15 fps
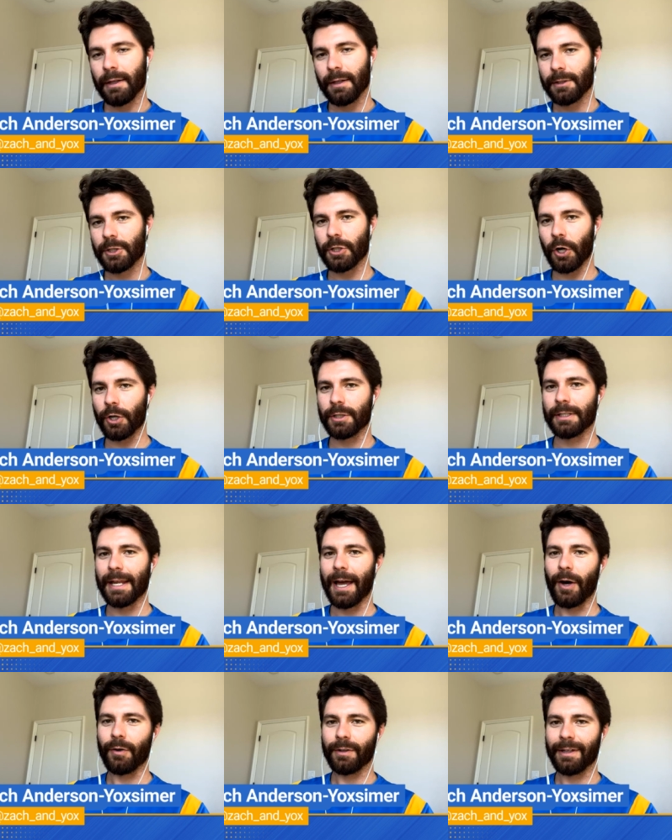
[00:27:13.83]
starts
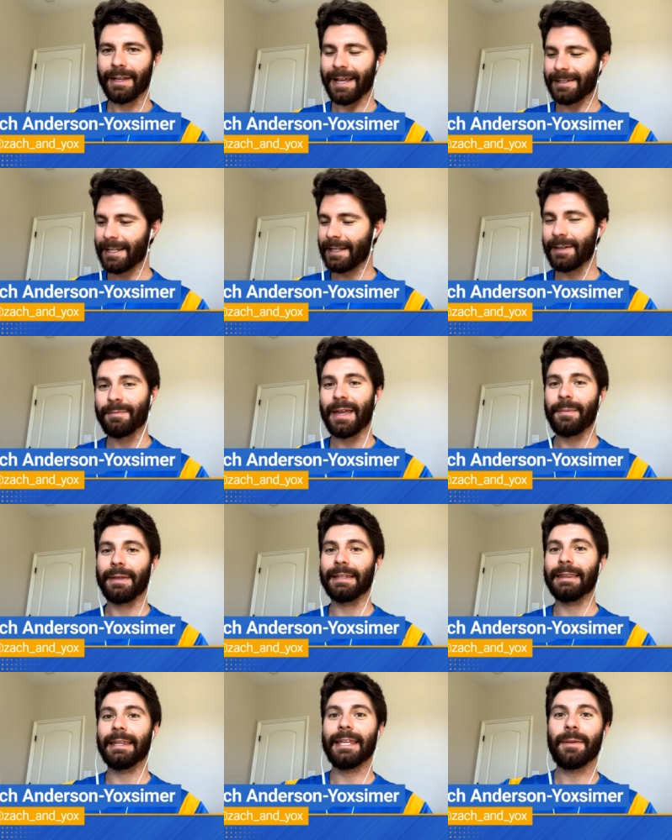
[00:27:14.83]
now as they can maybe
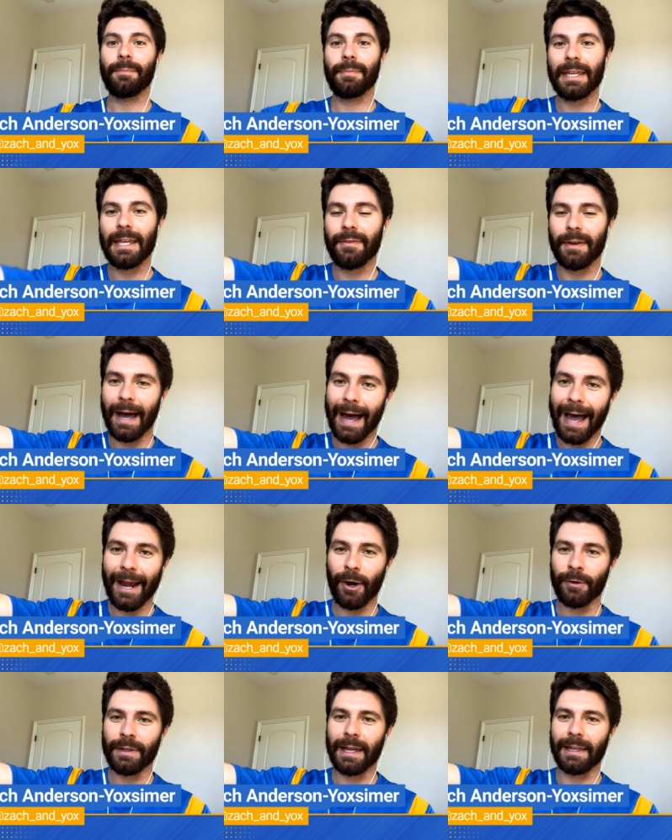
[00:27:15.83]
leap even
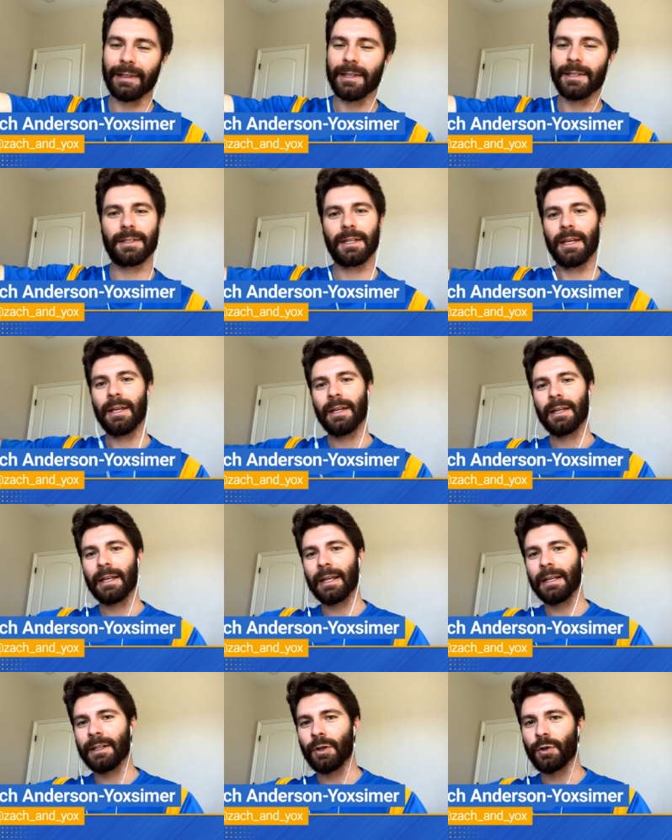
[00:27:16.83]
higher in that list
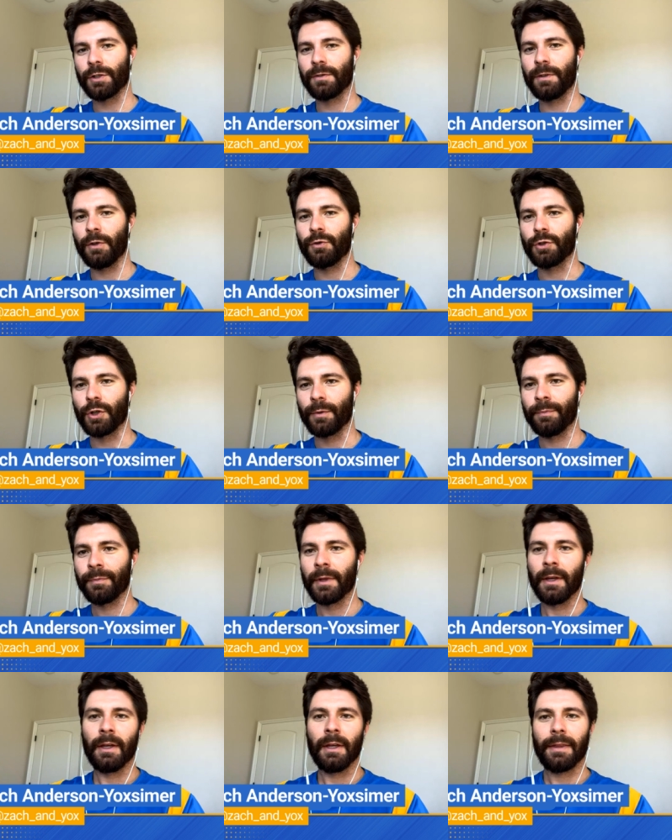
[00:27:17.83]
in years future.
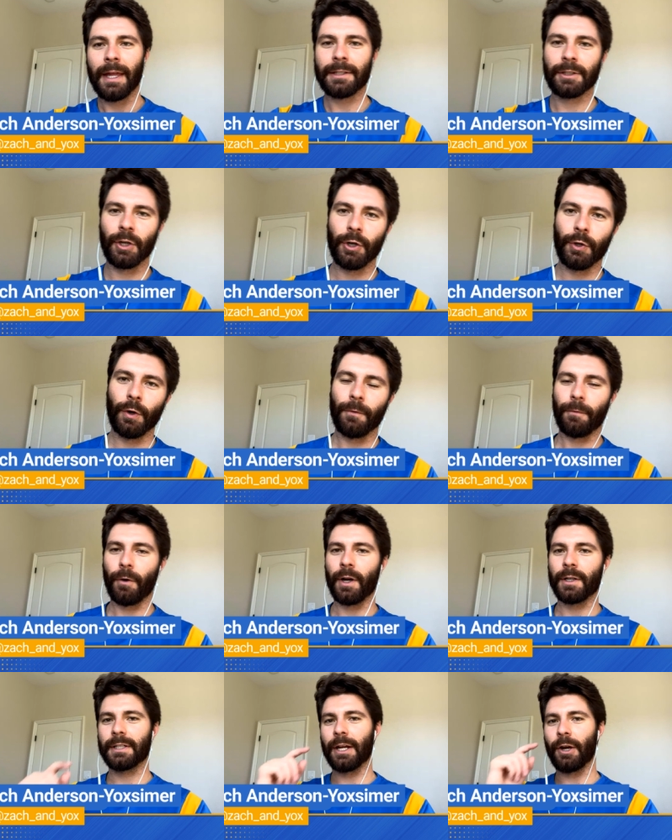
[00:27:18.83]
That's going to do it for
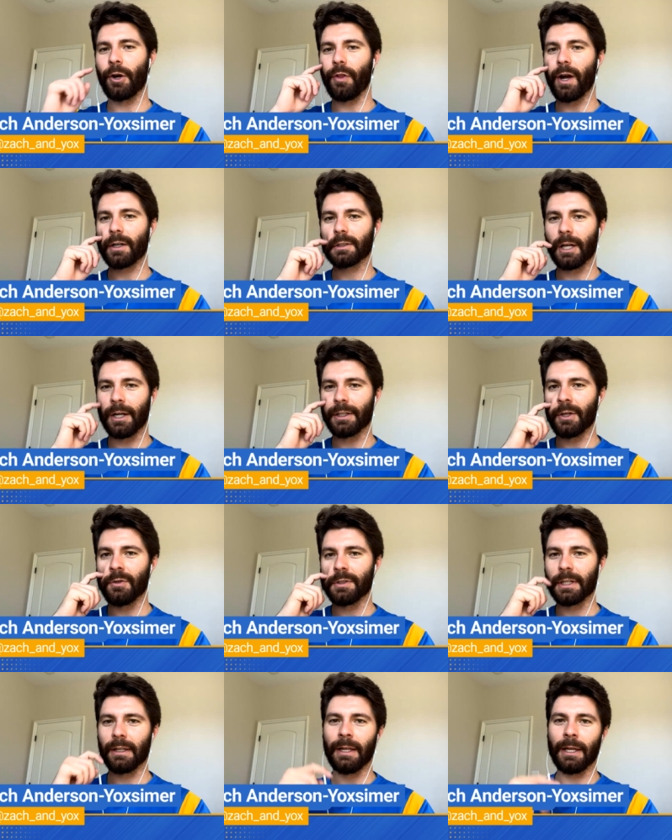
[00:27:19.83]
us here on Locked On
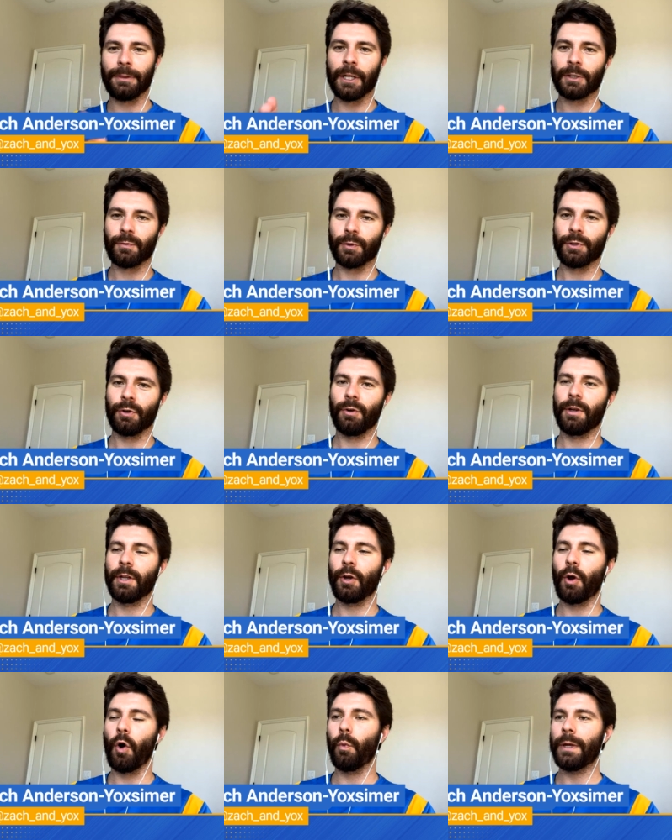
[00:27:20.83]
UCLA. Thanks for tuning in
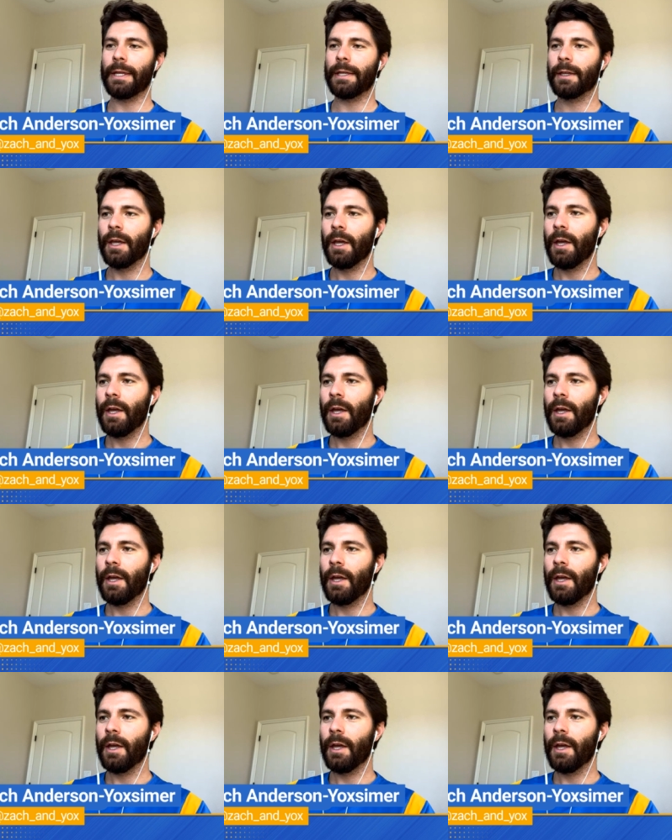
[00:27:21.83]
all week.